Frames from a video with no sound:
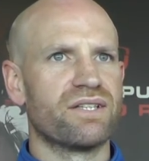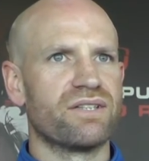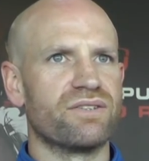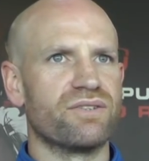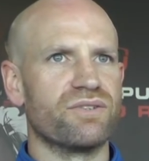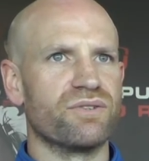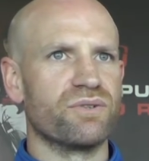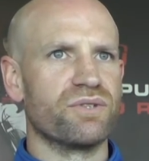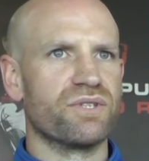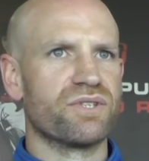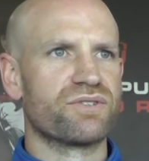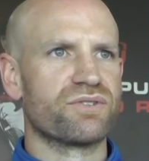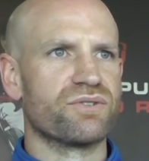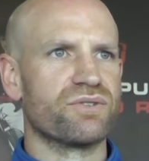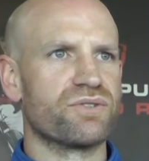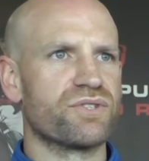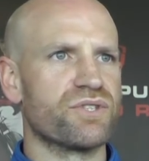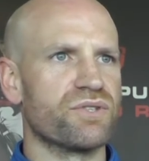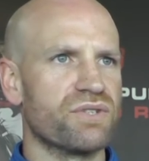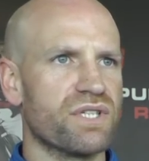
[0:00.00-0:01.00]
do your
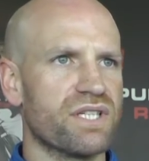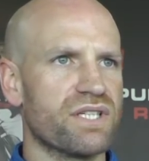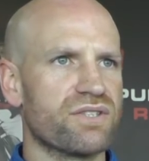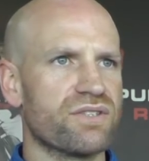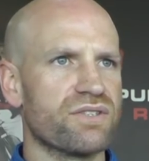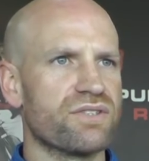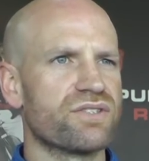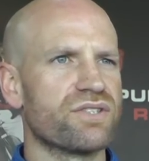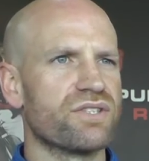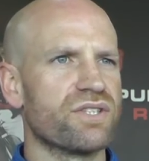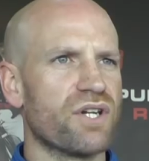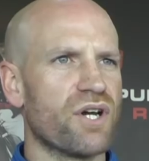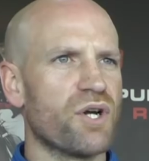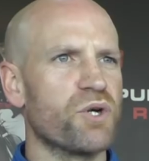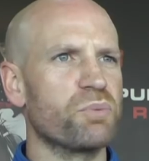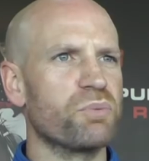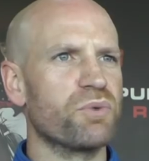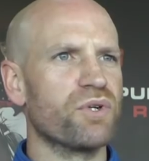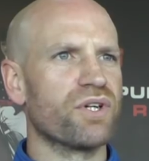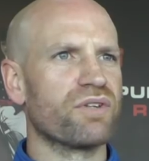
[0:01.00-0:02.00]
sort of due diligence and your
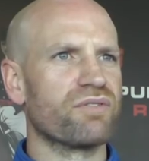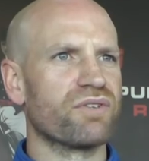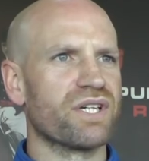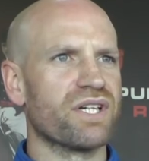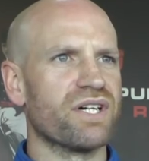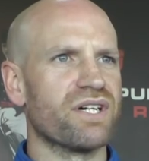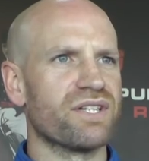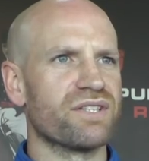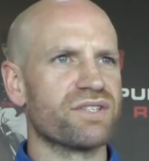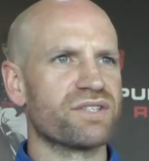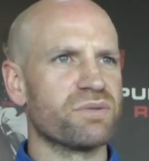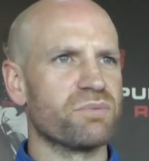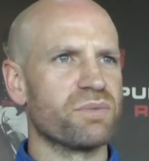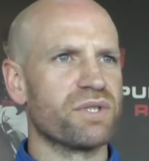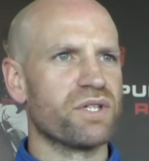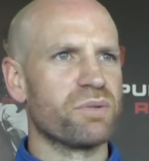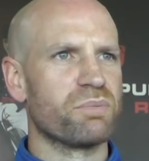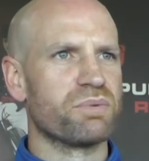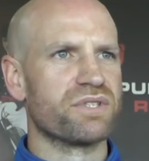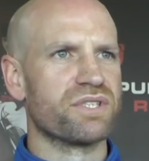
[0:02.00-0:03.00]
homework regarding some of
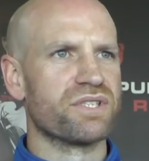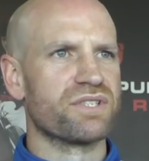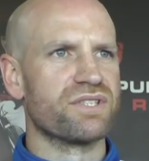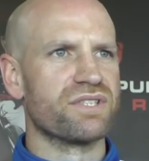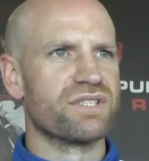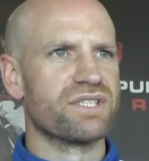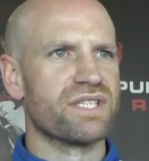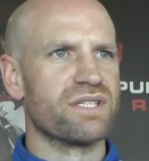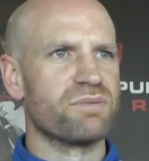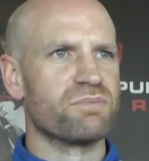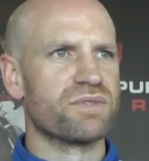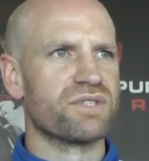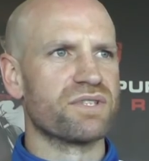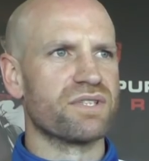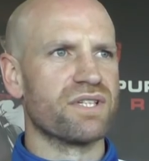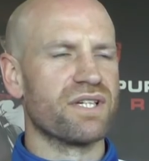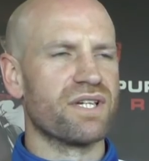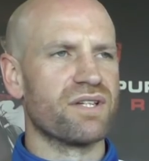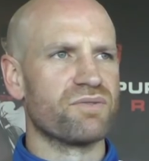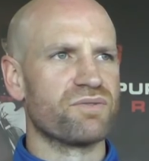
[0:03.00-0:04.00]
the opposition teams,
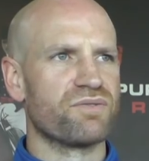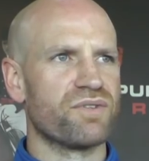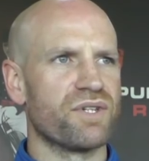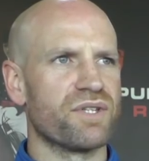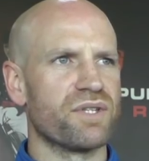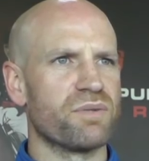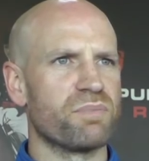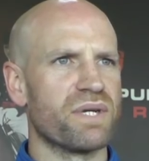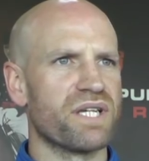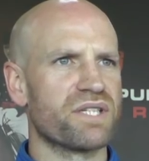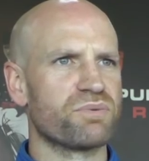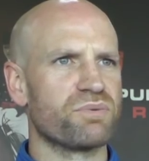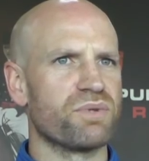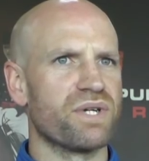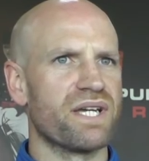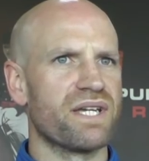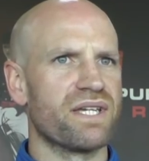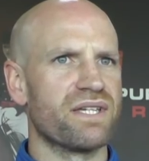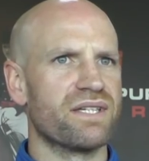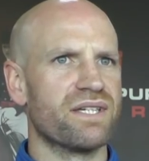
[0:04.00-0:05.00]
and find the best
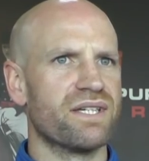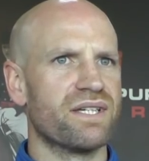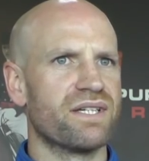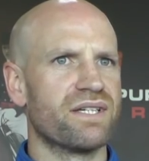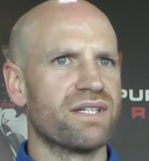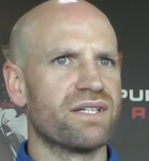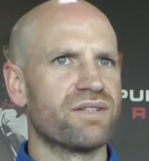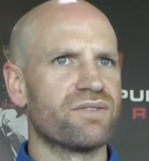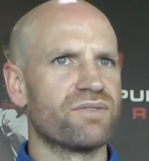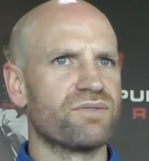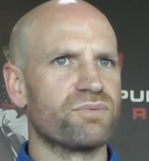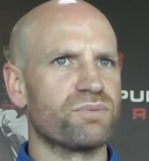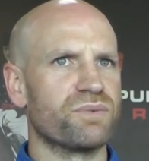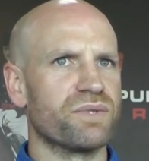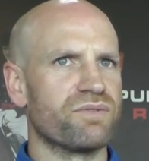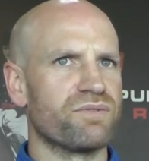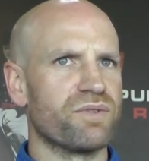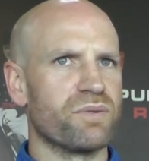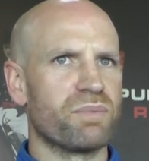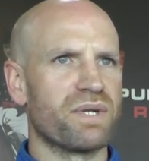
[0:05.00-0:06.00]
way
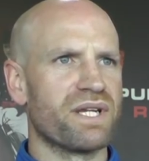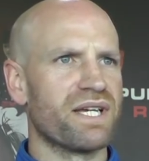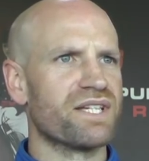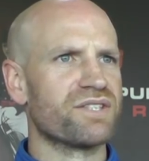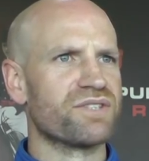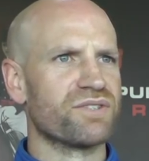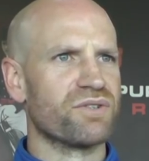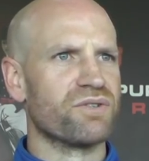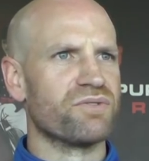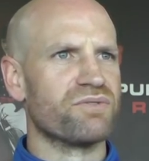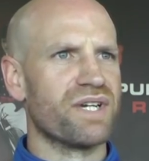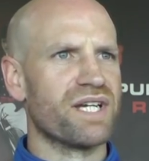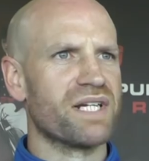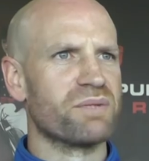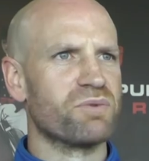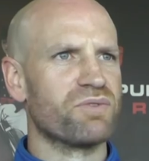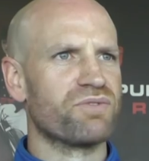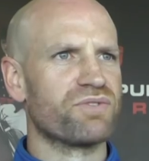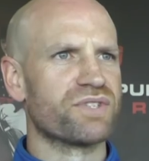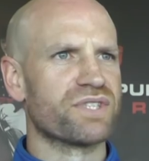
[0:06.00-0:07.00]
with the players that are
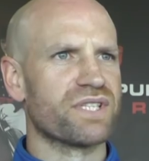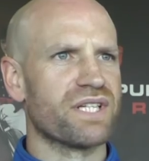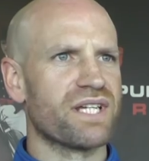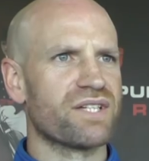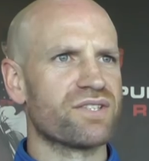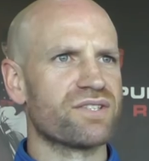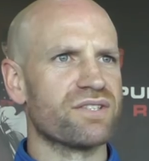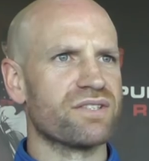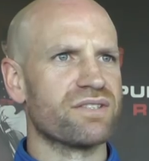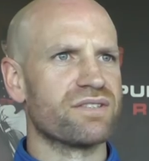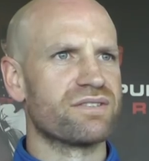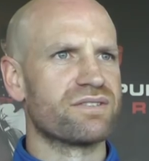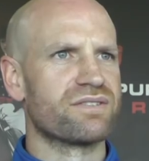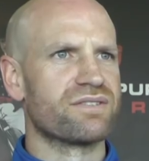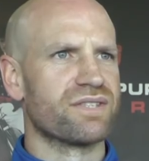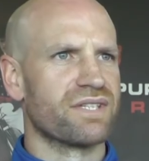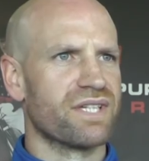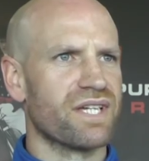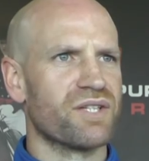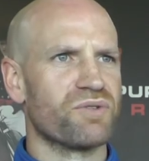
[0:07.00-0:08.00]
available for selection
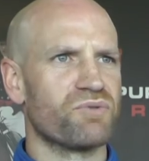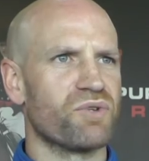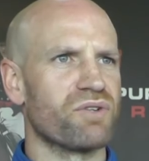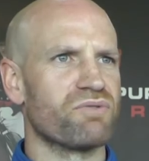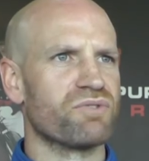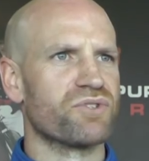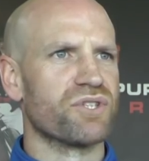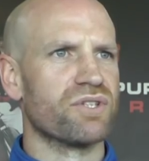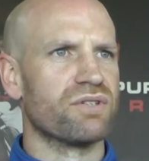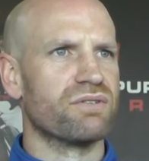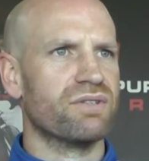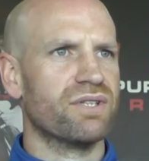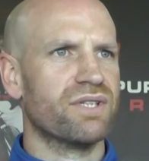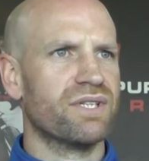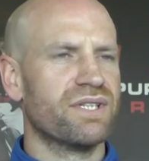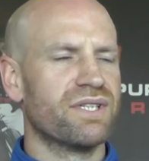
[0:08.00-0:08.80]
to get the right result.